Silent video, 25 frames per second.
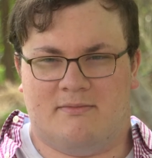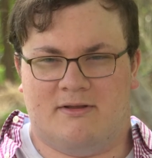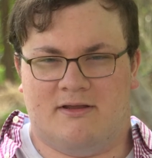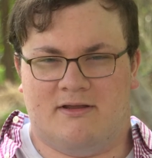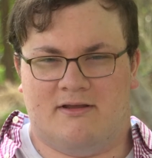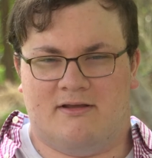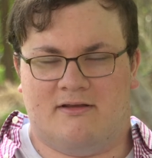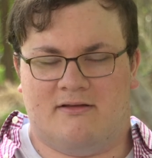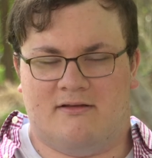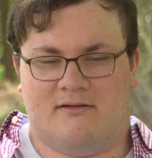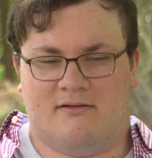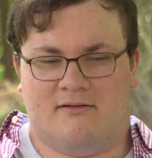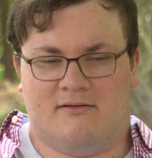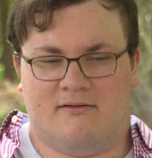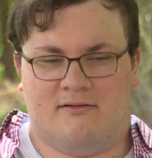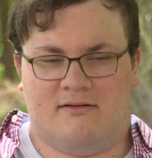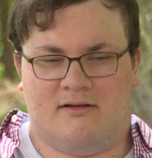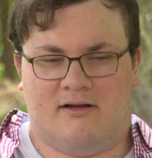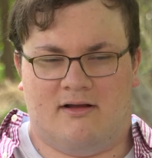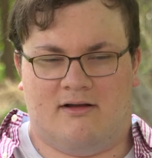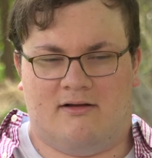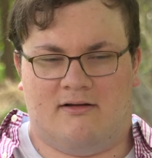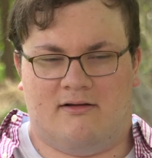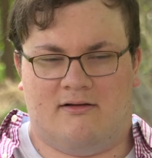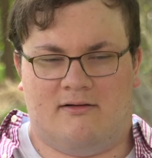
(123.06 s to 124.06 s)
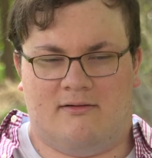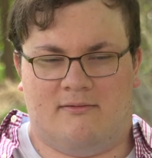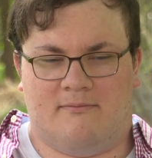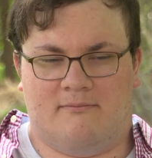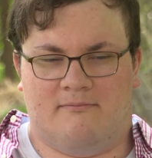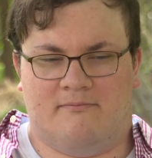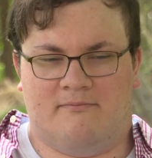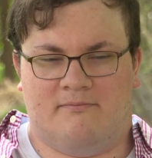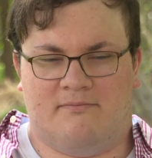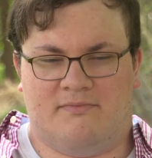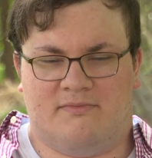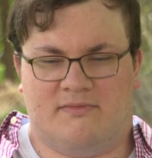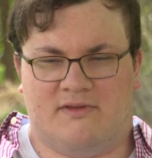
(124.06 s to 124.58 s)
being
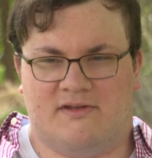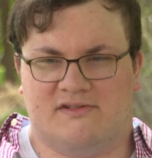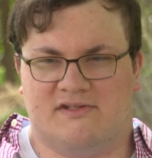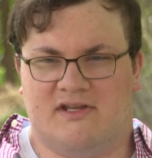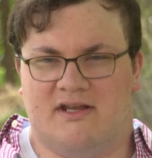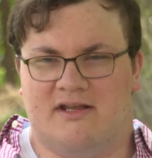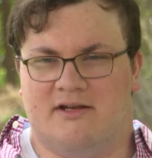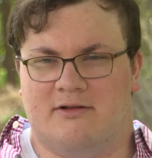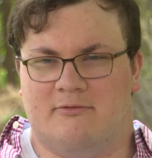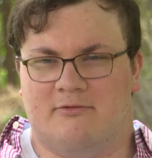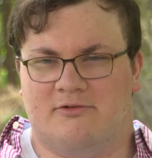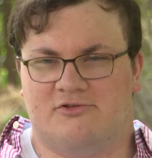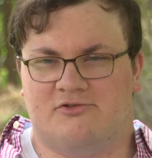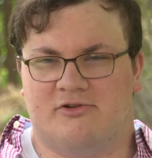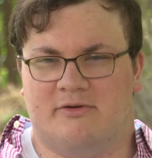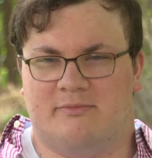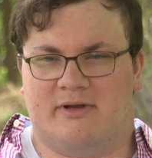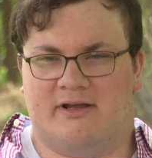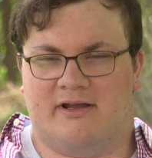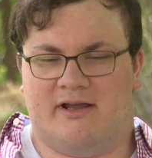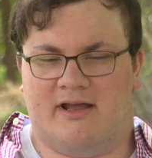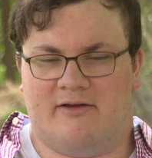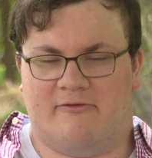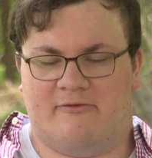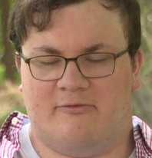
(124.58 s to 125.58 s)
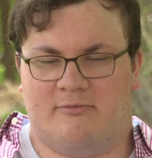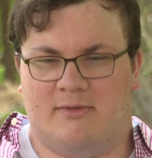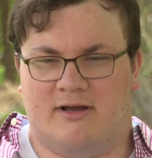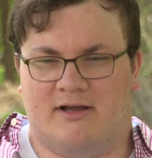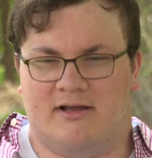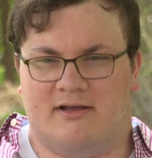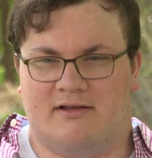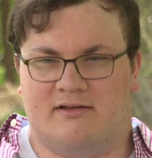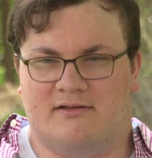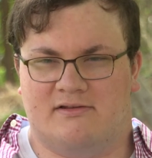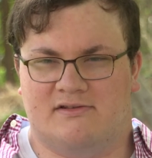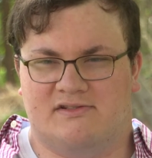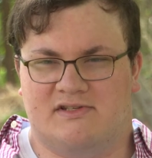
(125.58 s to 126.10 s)
um, this annual trip, I have
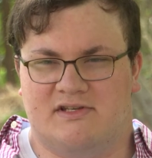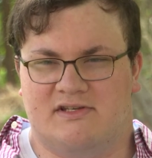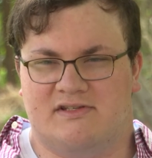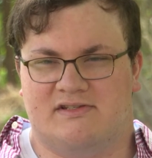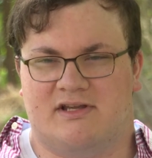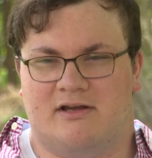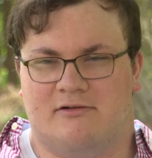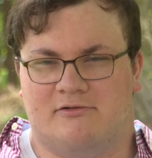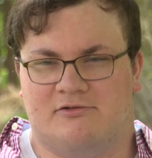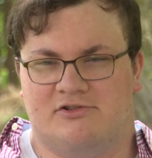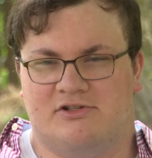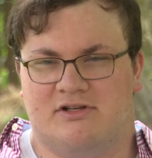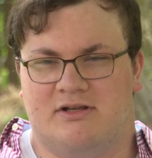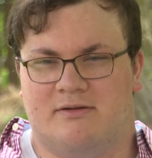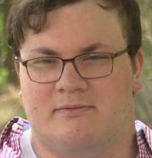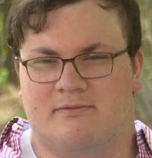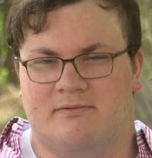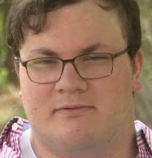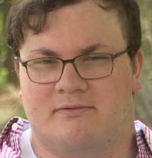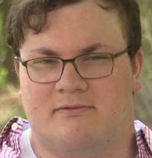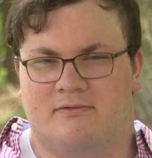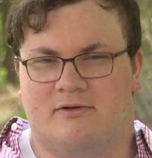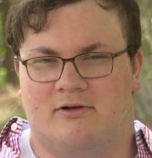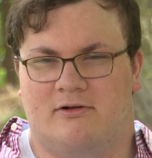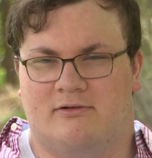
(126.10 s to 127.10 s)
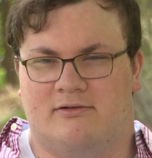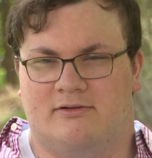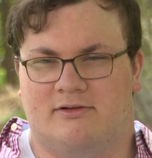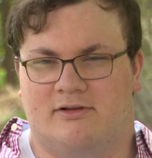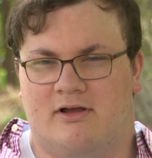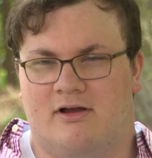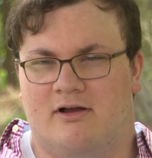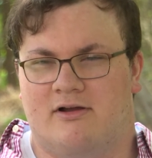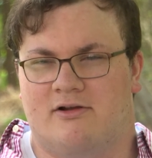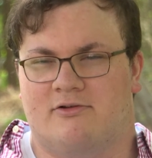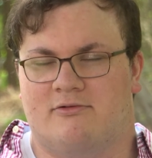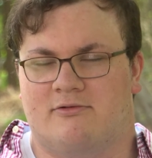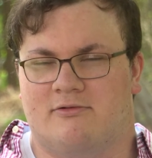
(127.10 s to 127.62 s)
my Sea Scout ship called
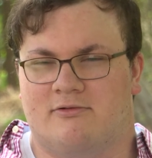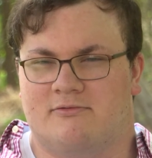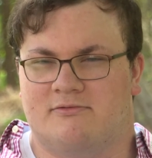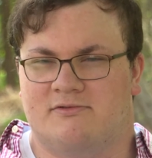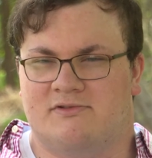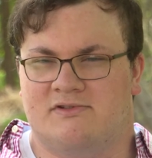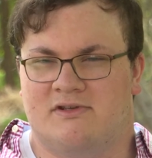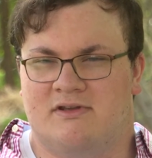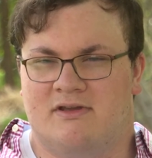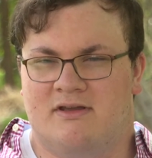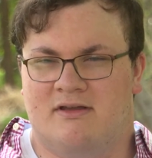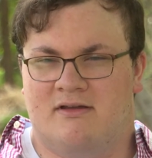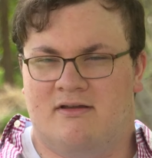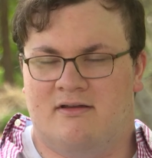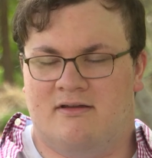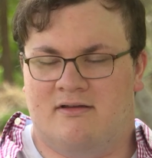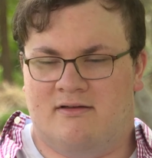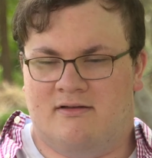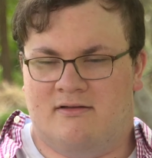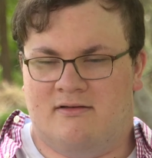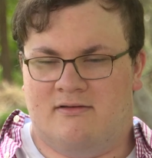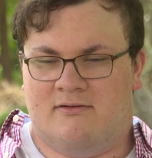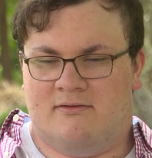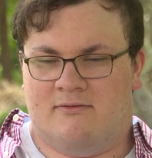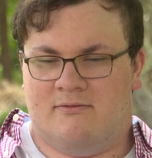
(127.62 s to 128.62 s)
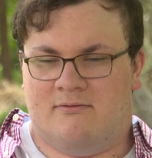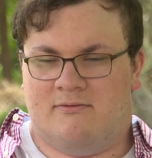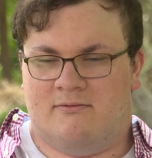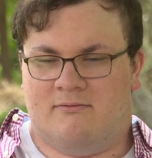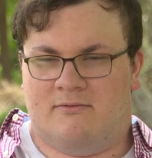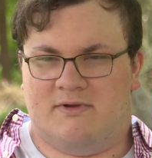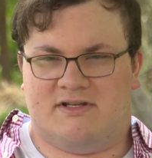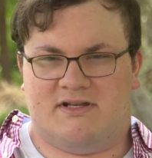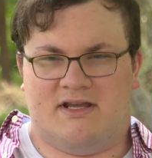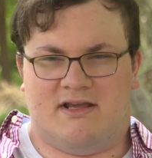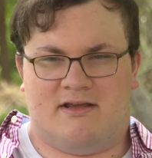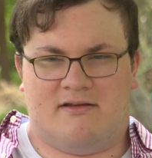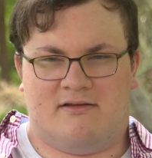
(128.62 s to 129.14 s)
Long Cruise.
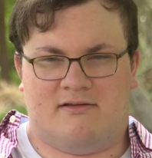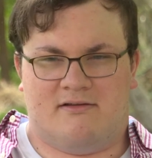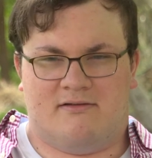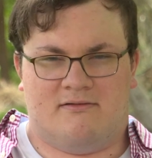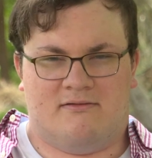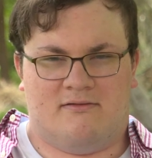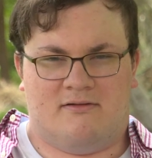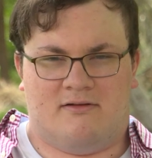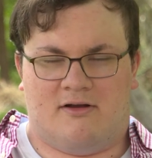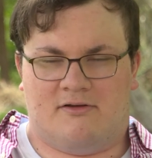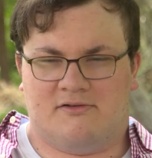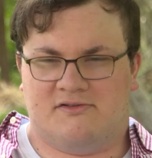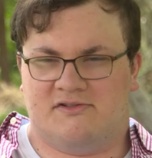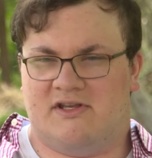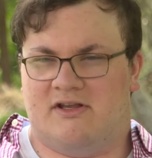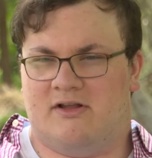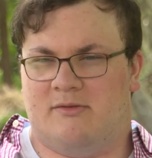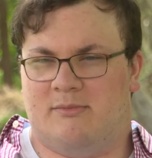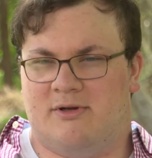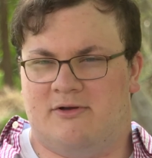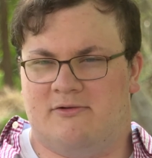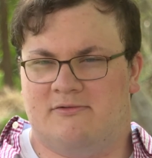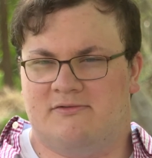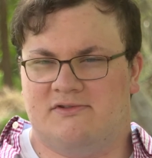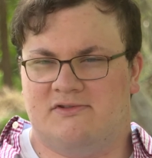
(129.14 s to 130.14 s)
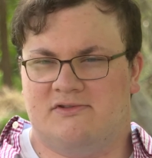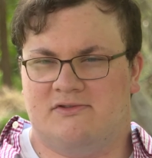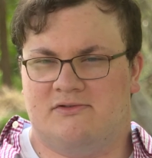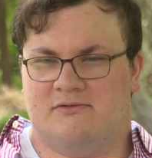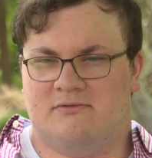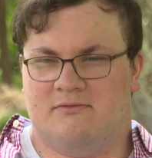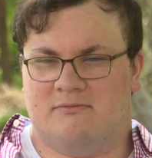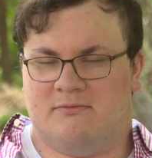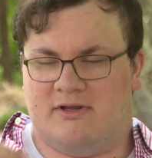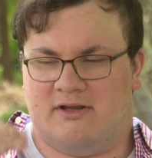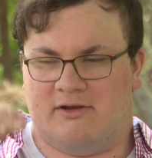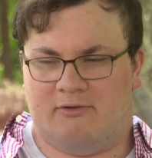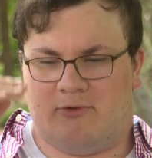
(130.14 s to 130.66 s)
We take our sailboats,
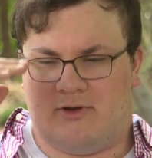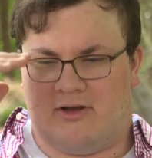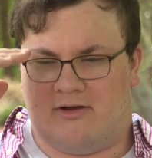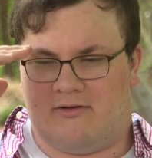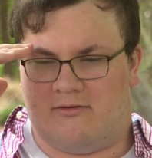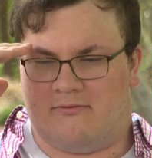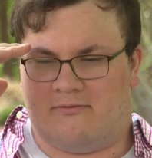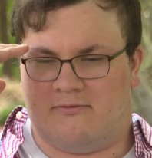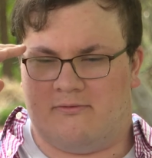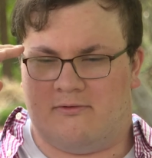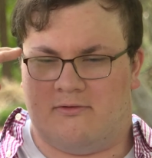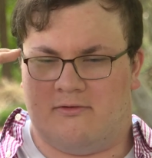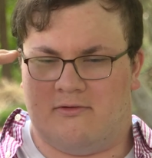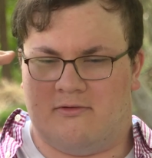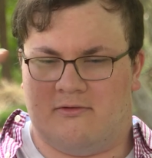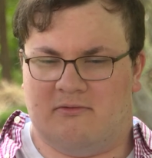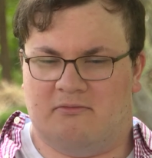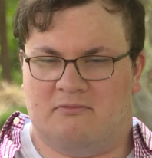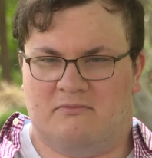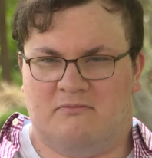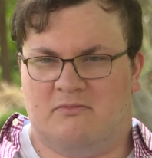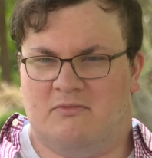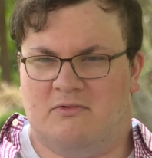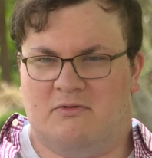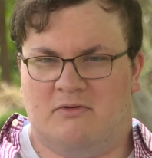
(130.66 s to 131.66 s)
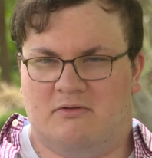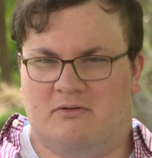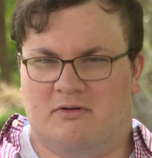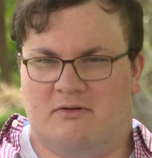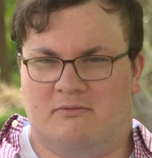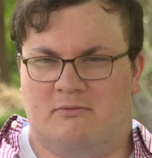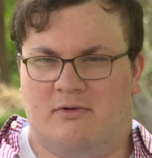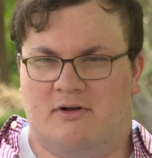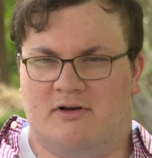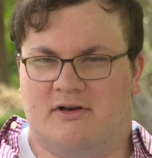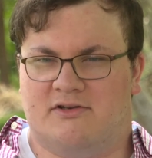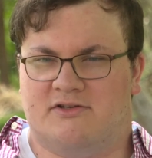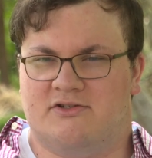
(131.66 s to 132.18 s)
we go out for
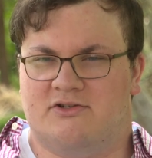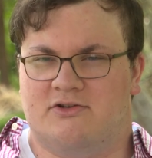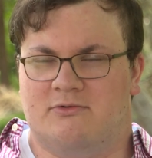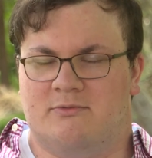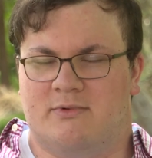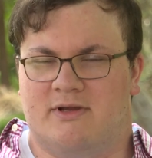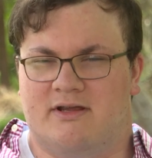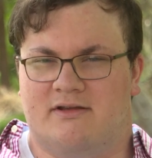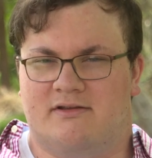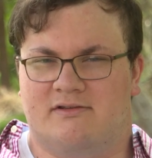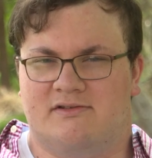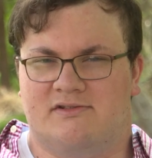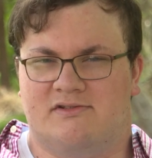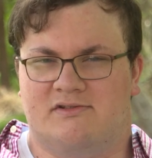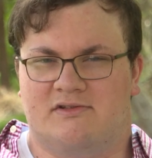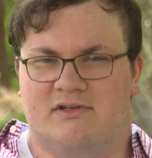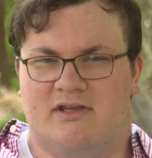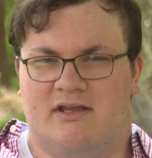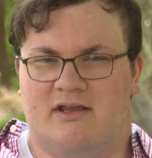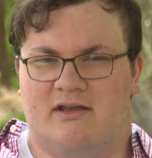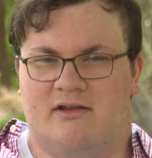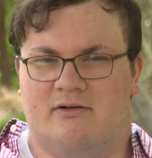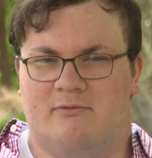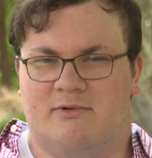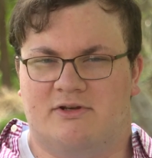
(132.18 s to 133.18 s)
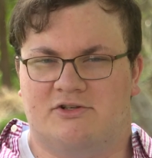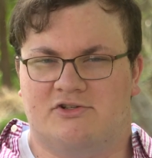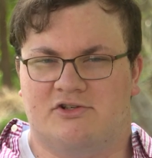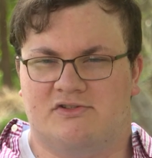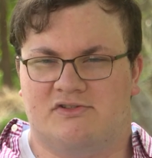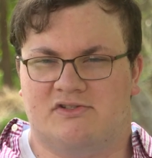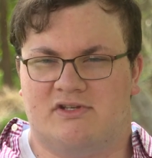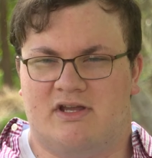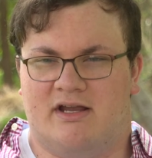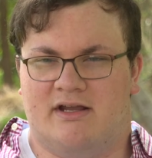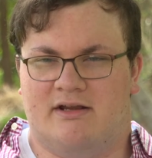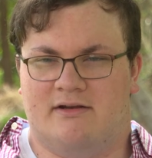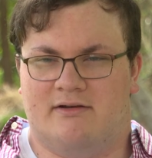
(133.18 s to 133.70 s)
one to two weeks, and we
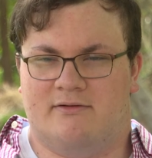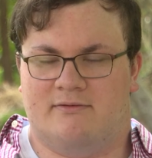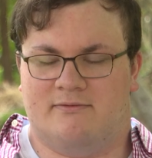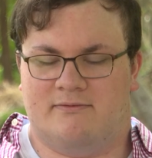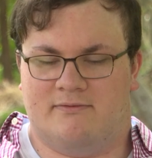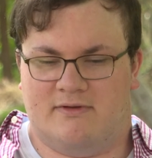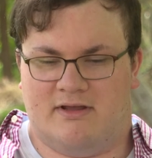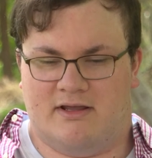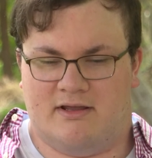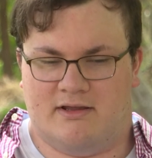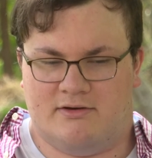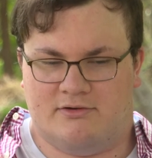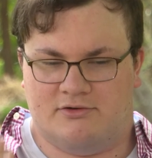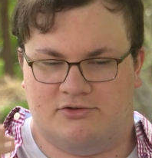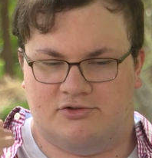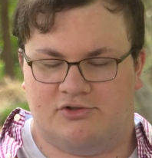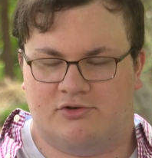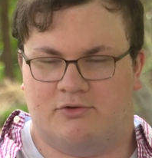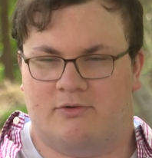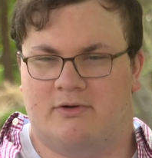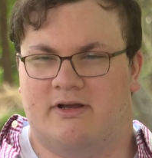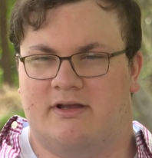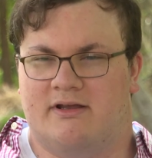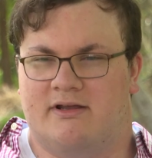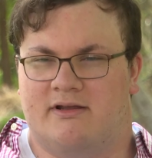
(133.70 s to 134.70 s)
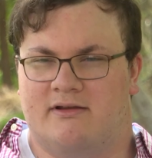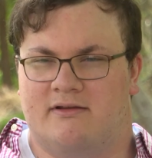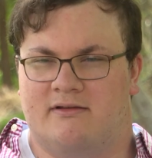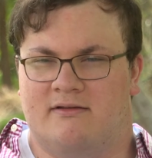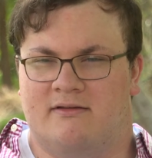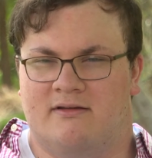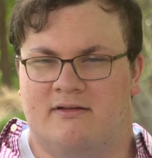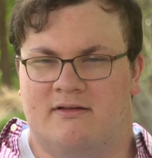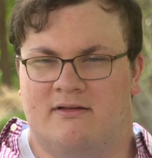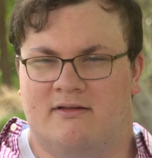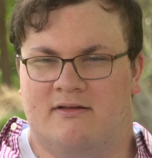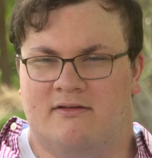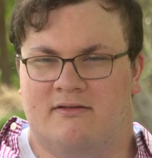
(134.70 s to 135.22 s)
just kind of enjoy
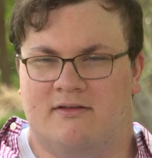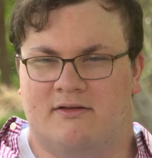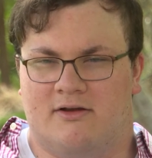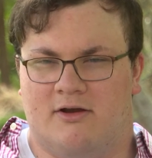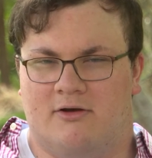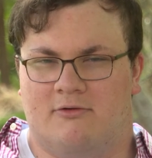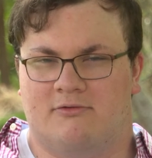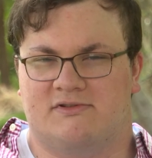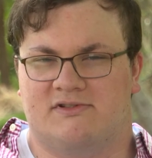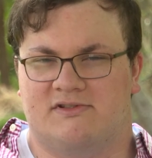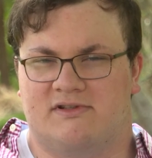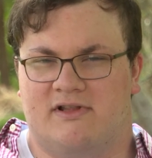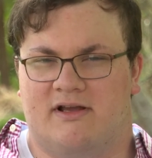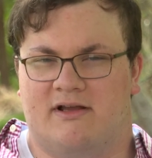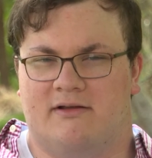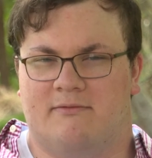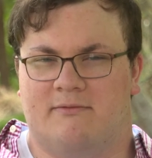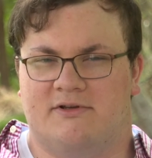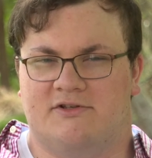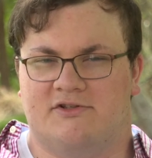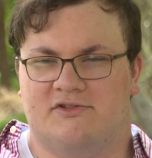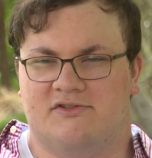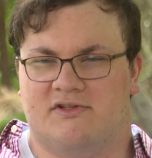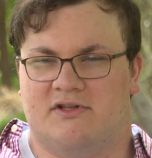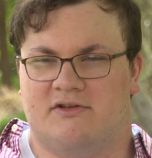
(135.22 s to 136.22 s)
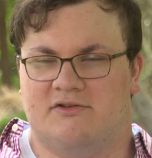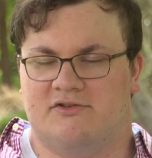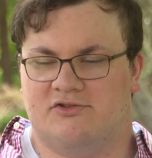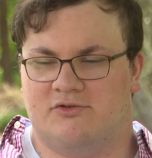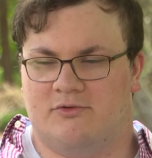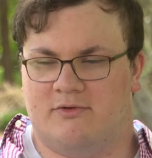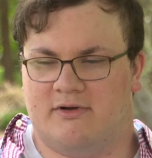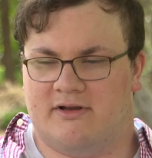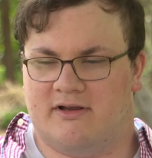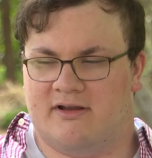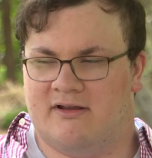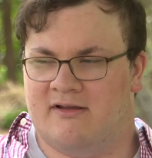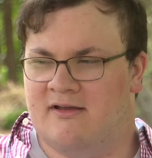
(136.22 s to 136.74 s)
the coastline. We just
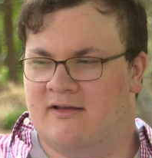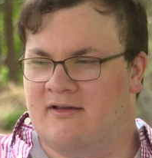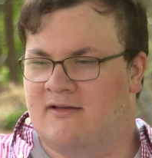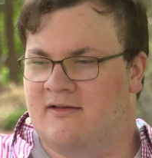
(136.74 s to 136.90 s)
enjoy,